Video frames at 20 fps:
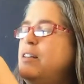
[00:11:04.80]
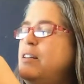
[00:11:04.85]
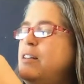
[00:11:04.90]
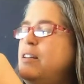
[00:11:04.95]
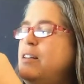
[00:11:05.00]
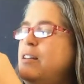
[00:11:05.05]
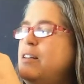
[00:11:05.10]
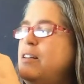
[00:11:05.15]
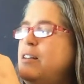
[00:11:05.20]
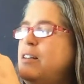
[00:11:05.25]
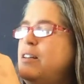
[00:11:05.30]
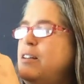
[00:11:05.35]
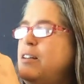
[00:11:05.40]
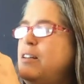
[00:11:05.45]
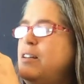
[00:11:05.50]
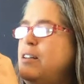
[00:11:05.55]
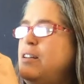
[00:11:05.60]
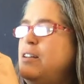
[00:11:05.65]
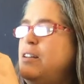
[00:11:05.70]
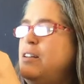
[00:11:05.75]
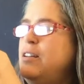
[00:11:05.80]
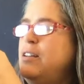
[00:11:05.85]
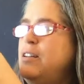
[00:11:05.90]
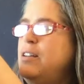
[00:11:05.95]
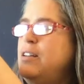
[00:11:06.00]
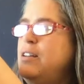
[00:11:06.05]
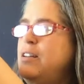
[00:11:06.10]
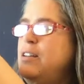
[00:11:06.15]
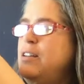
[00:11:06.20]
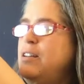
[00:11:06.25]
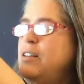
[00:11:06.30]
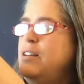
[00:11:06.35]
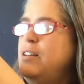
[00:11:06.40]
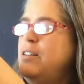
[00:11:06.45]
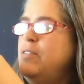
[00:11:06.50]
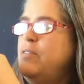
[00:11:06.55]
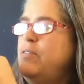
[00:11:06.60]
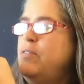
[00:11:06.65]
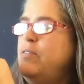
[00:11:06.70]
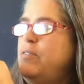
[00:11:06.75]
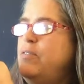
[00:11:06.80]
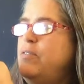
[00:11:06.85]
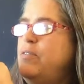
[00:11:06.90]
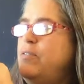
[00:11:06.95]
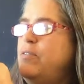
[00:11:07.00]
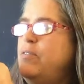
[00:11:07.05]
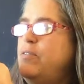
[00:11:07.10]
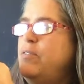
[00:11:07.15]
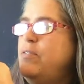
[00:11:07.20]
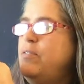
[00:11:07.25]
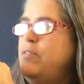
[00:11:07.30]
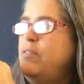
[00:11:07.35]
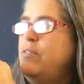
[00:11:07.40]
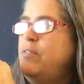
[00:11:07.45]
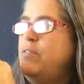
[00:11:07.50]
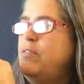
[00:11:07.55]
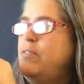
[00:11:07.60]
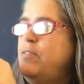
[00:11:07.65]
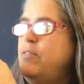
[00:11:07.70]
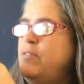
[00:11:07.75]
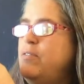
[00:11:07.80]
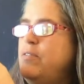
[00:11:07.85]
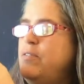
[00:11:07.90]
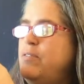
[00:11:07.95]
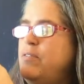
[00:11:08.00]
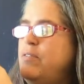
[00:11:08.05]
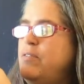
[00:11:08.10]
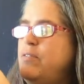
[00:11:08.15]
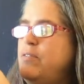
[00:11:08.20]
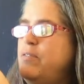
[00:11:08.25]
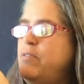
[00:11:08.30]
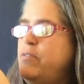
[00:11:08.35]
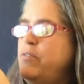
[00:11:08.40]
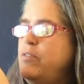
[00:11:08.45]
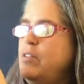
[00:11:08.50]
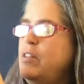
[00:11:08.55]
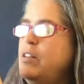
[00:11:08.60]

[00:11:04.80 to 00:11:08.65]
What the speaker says: No one is speaking in this clip.